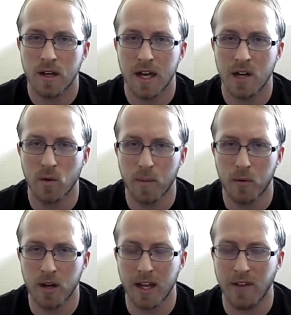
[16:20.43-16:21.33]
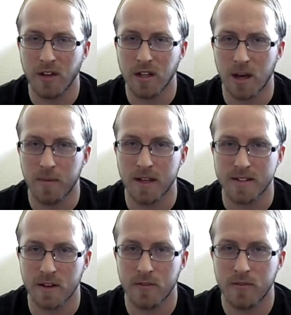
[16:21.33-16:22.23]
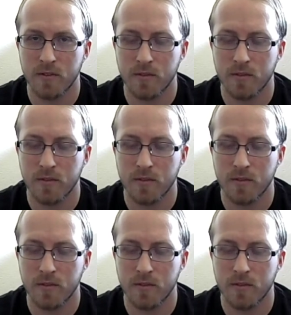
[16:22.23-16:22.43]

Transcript: And at one point, I even cut myself.